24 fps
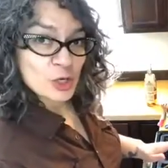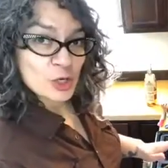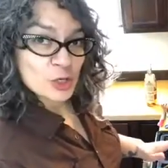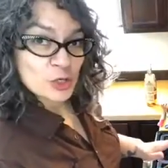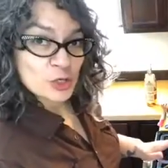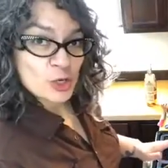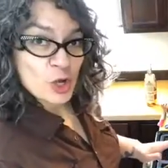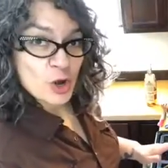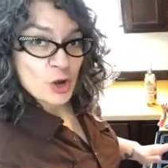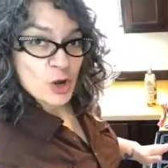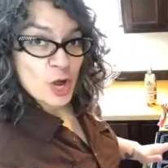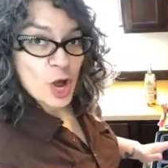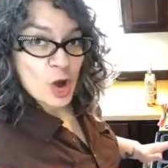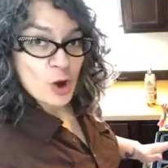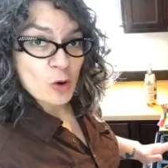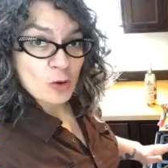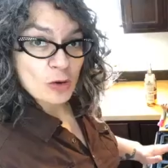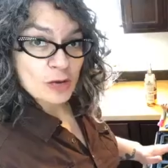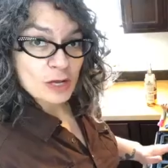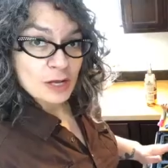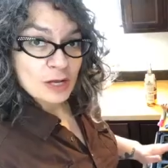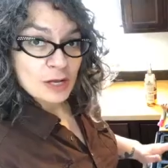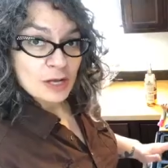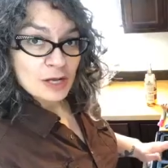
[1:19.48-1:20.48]
No,
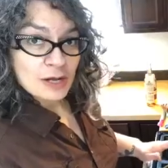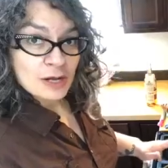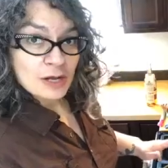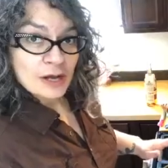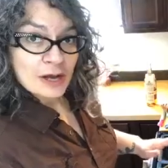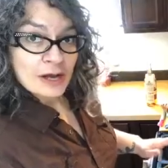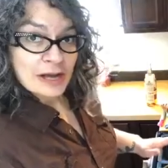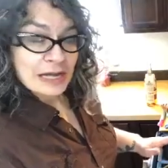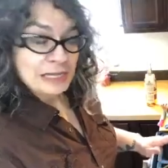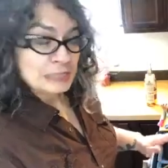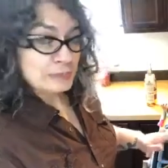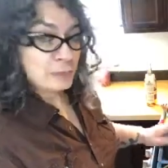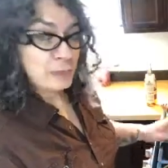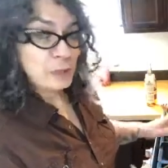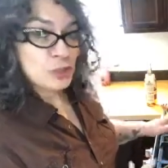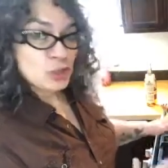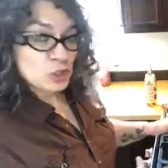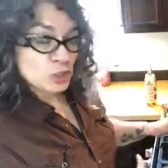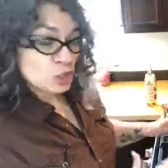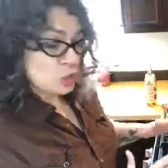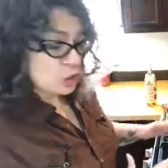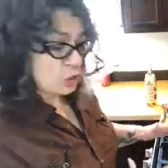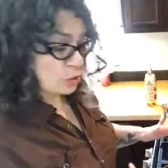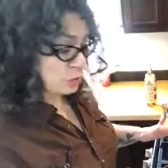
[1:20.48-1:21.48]
because pretty
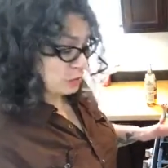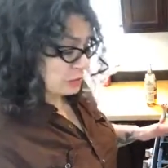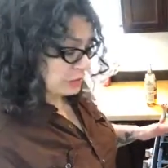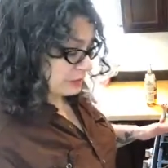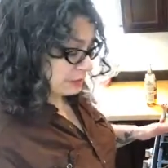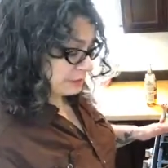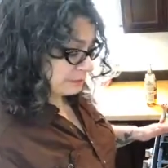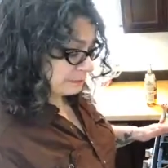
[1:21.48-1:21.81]
soon